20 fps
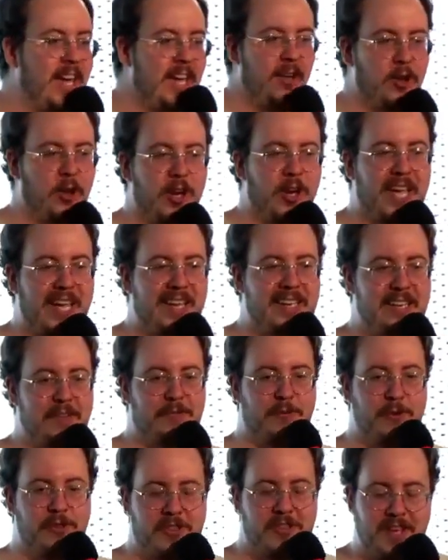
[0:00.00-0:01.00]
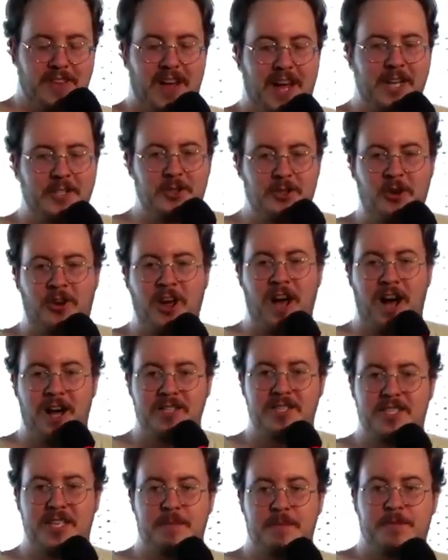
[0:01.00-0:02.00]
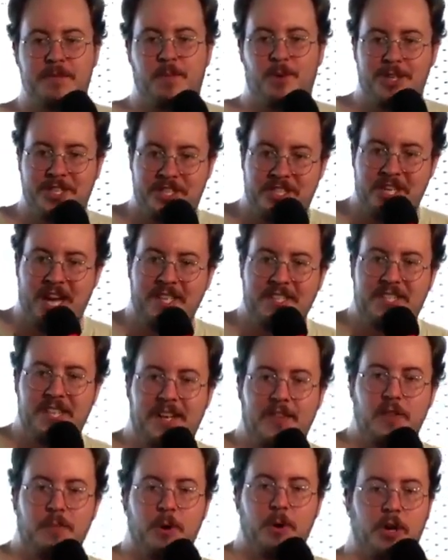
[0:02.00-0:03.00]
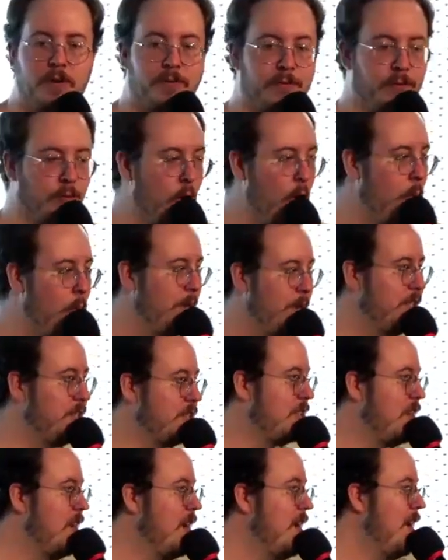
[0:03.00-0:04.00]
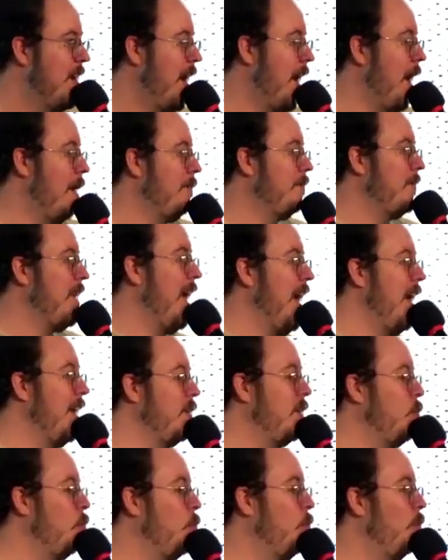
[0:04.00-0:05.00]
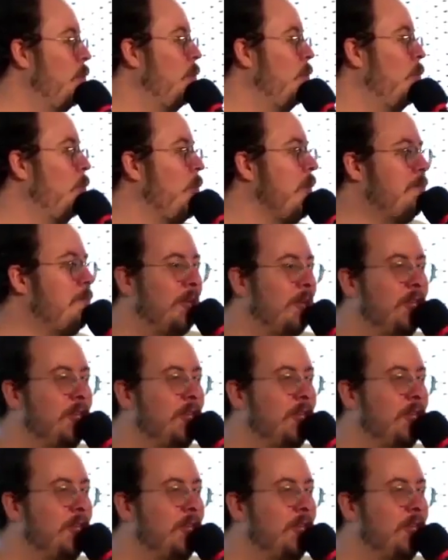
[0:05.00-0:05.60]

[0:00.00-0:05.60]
a look at different theological concepts presented in the book of Romans. Um, and w- we've been